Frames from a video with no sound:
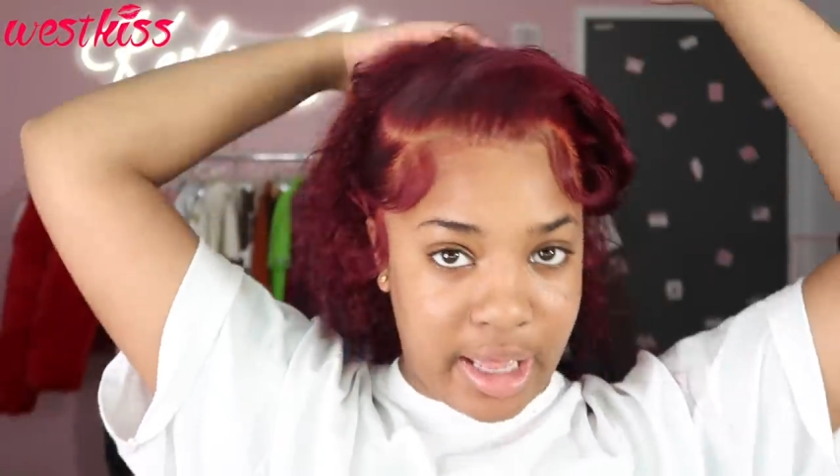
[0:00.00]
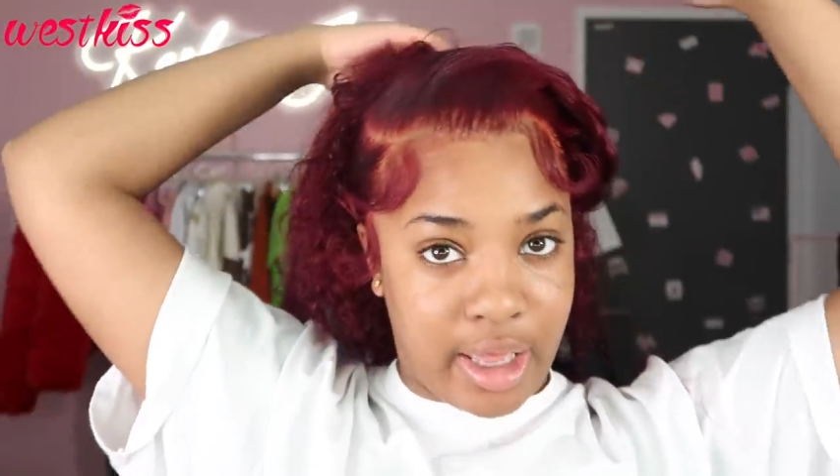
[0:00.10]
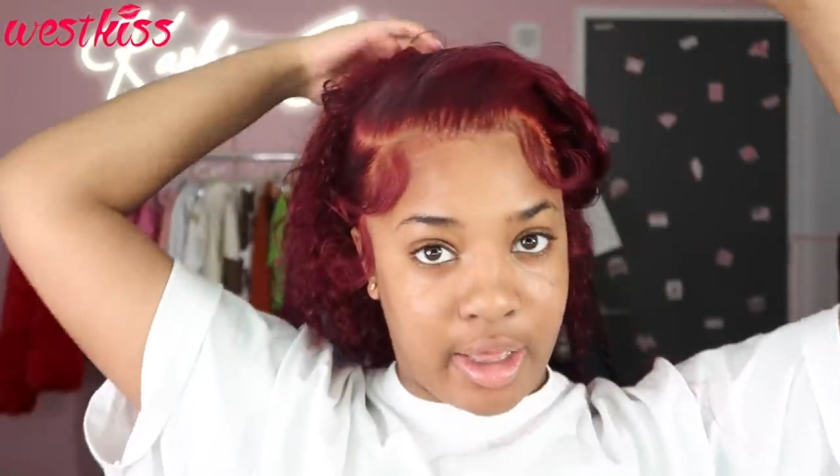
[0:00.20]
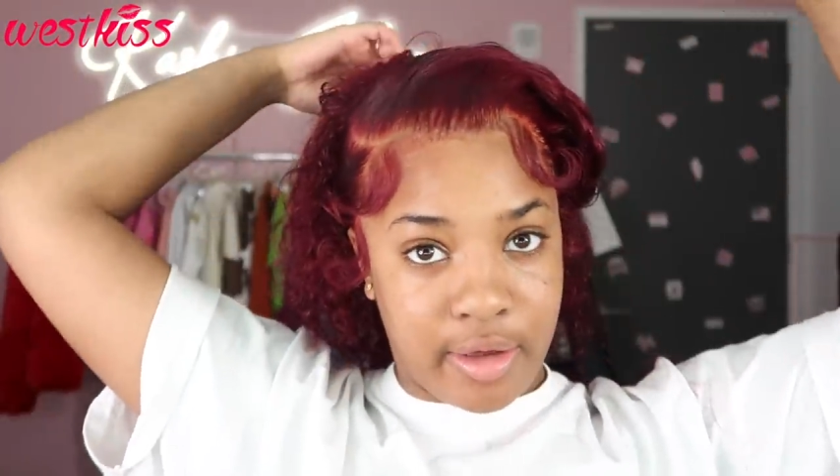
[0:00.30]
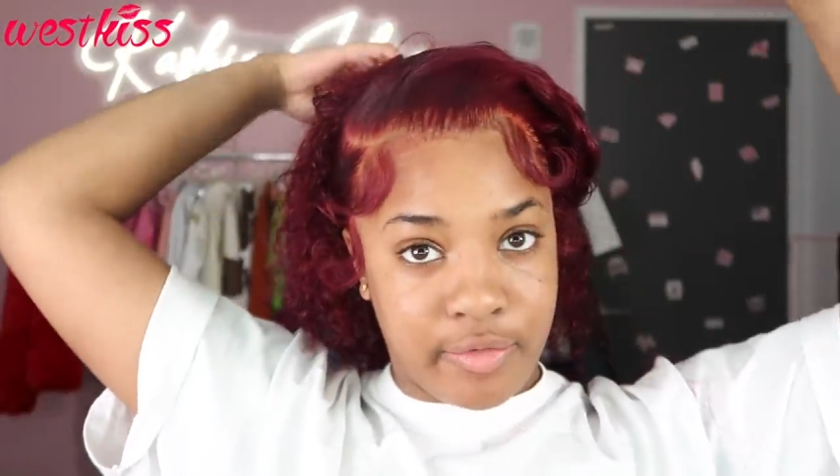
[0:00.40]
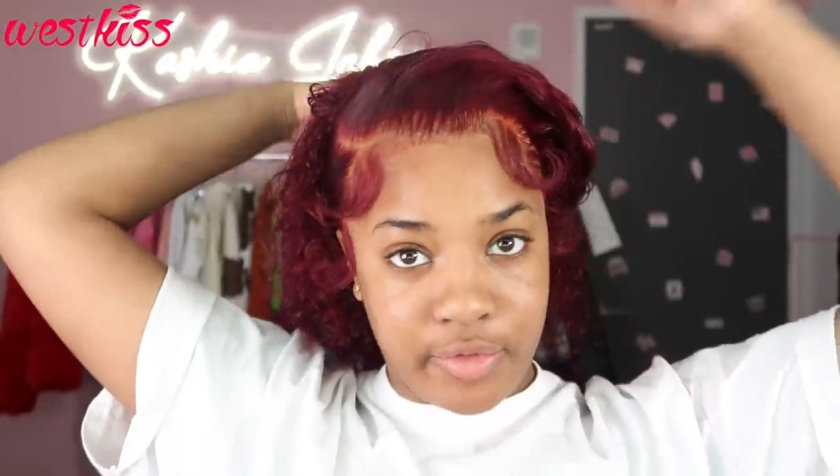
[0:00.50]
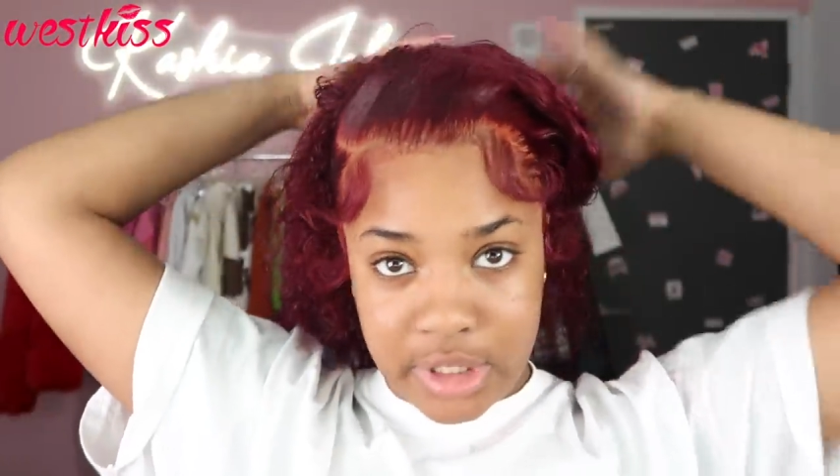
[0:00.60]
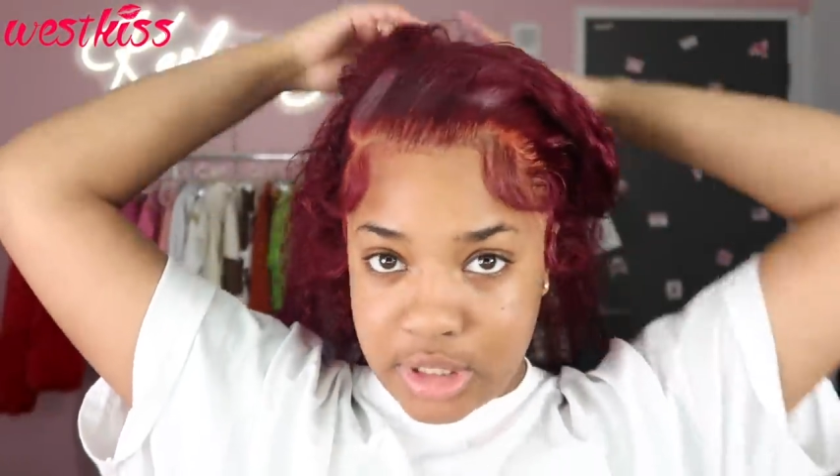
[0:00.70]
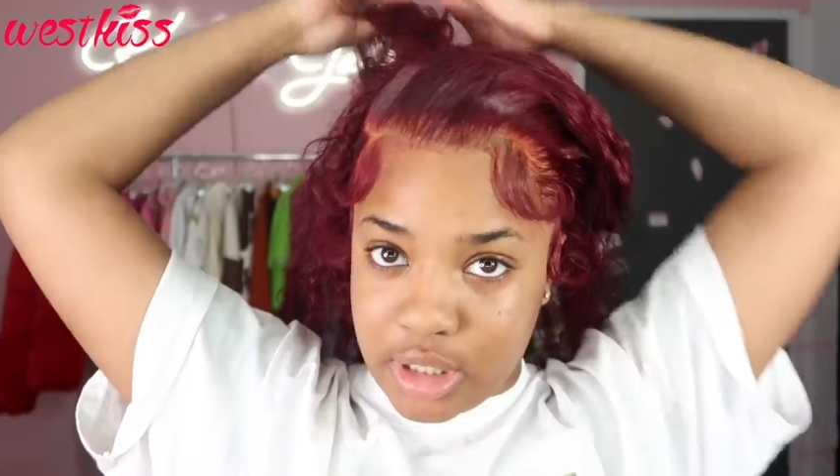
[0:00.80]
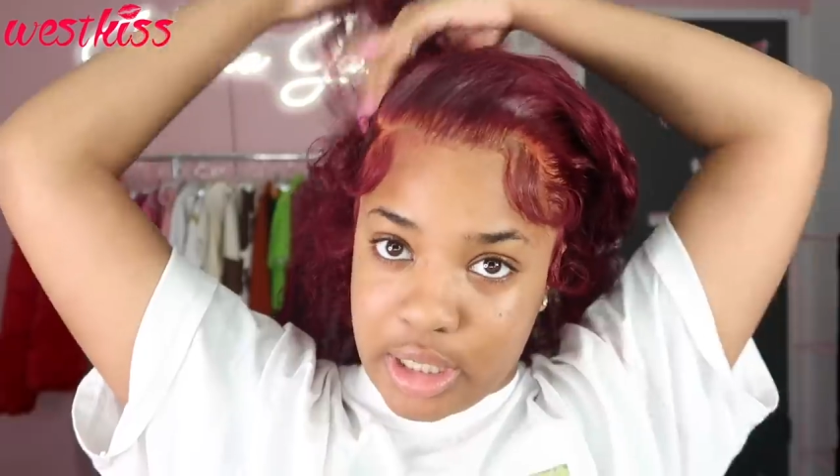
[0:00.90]
have
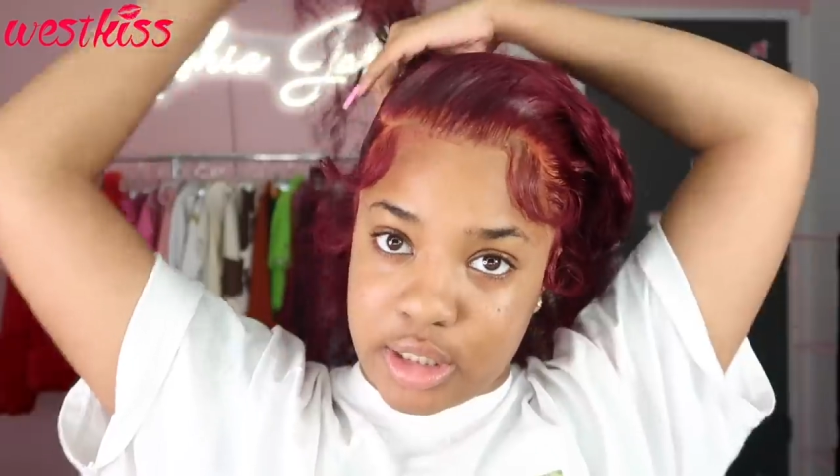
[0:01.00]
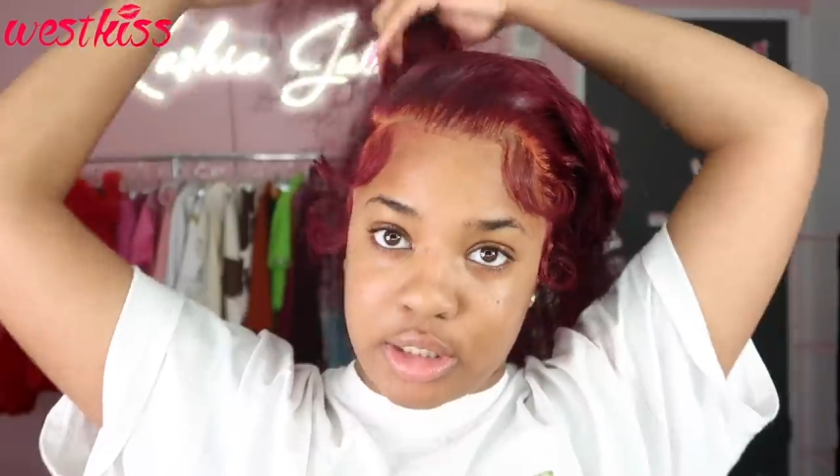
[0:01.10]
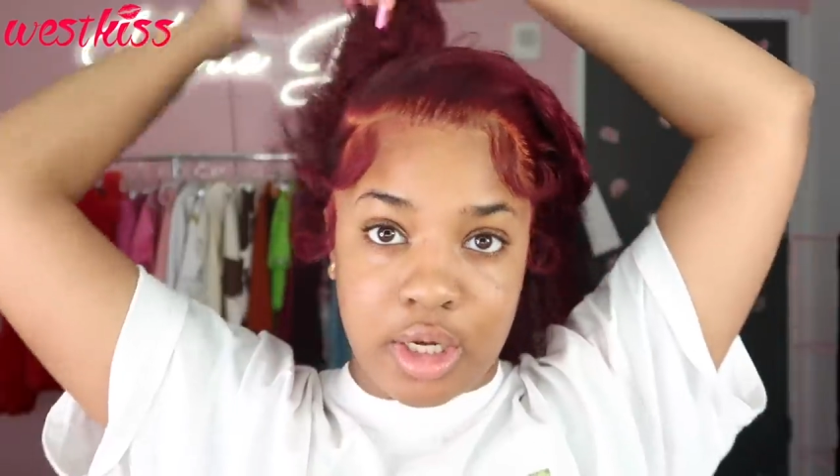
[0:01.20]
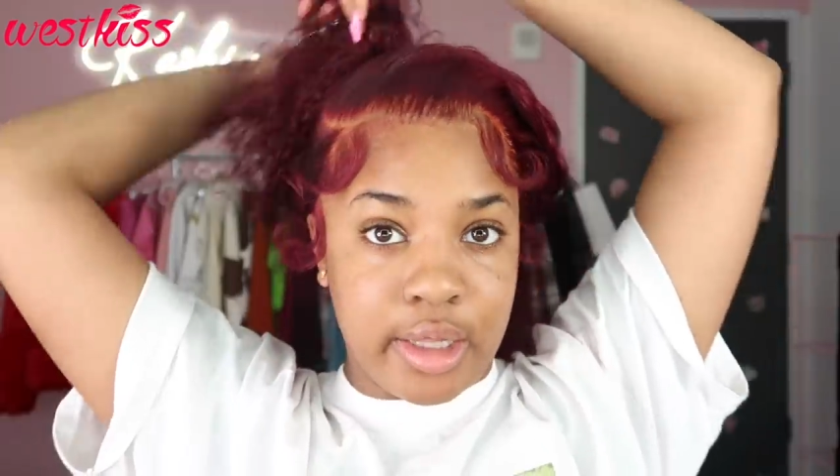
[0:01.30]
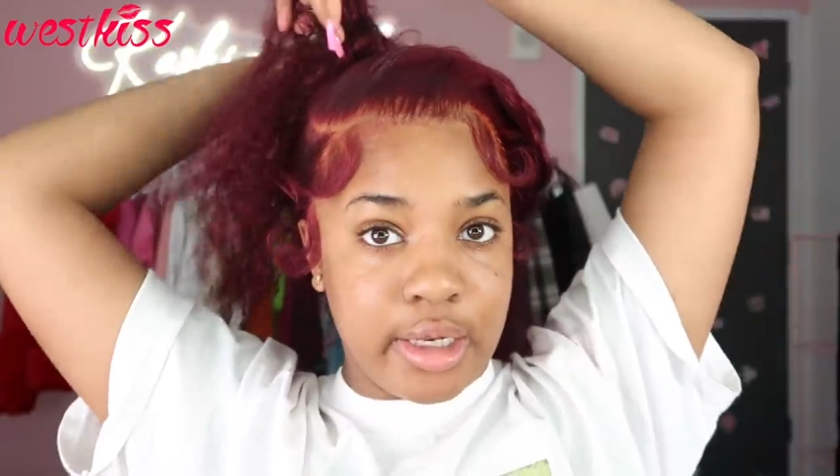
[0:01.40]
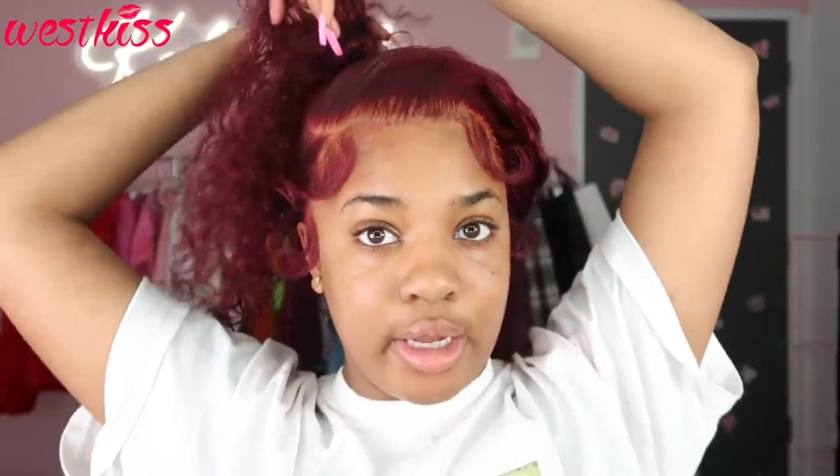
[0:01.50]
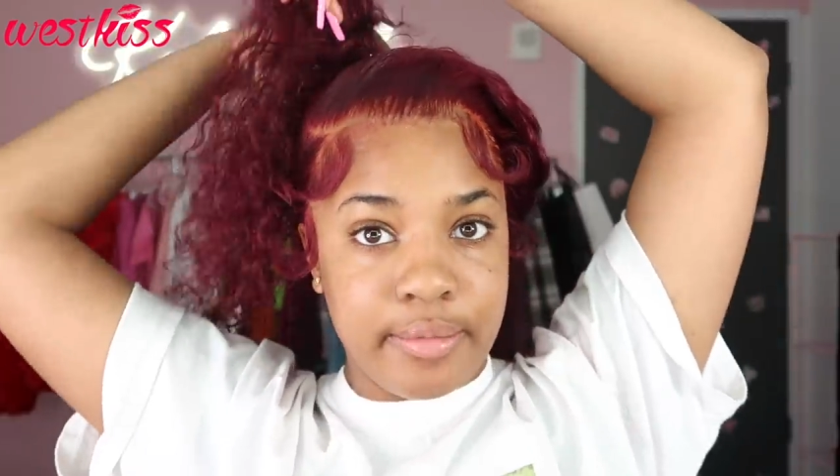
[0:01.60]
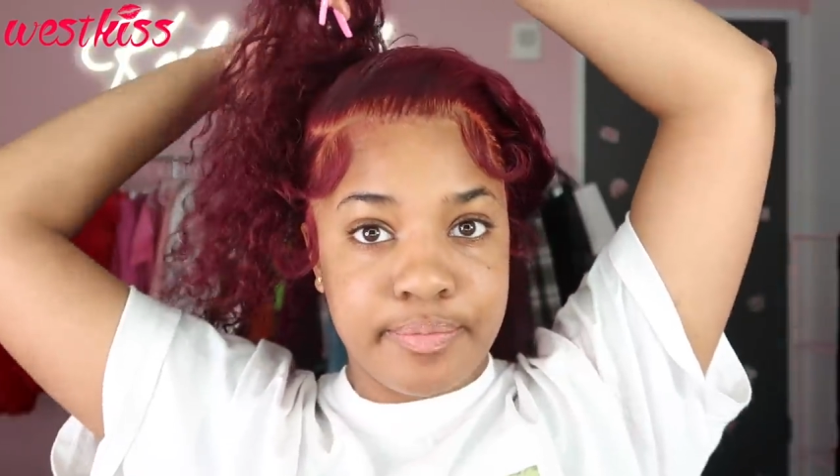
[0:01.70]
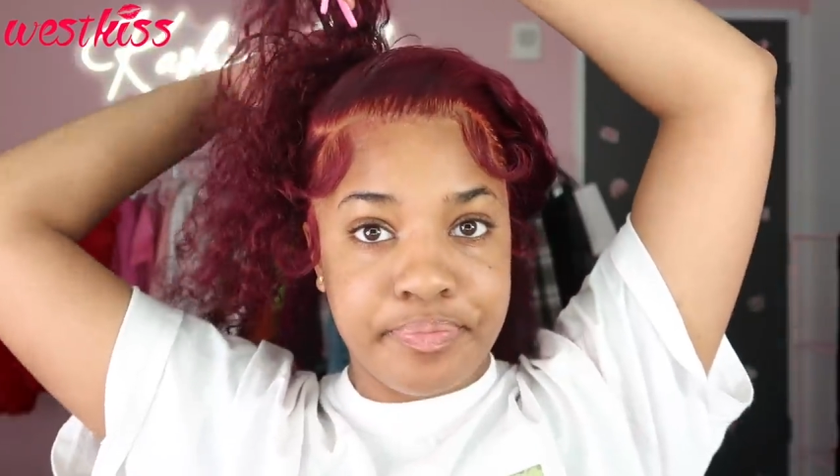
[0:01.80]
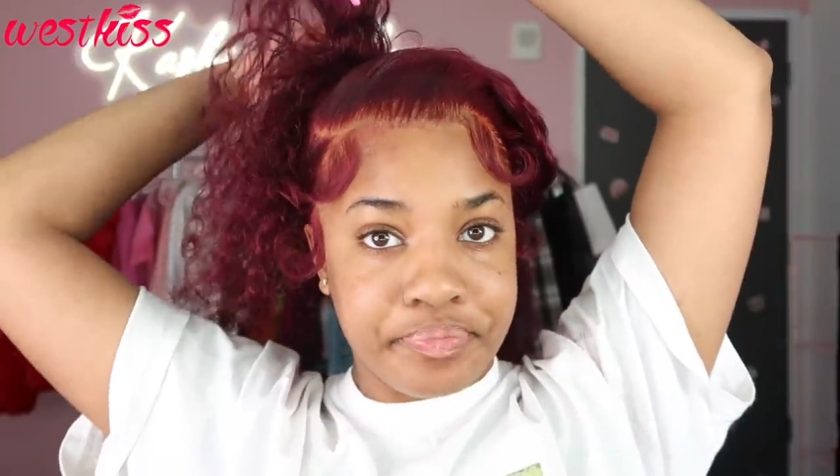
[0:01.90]
fixed the lace and all of
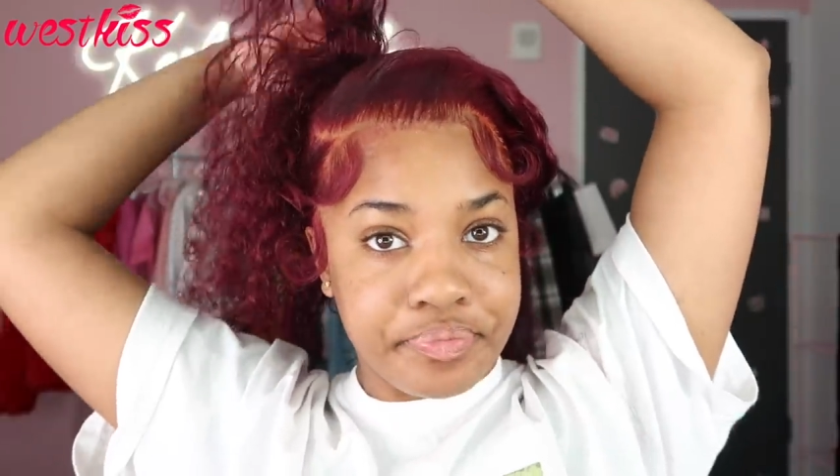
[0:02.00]
that.